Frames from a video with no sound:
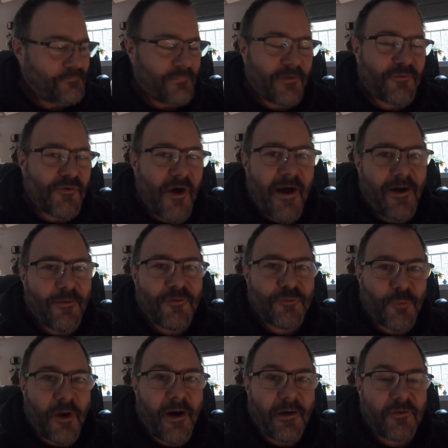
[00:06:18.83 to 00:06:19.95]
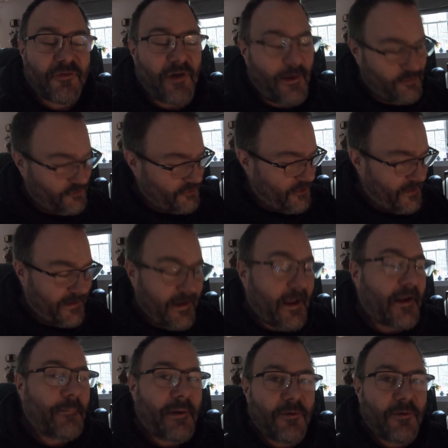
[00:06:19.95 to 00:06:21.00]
That's not how this works. I'm just going to get them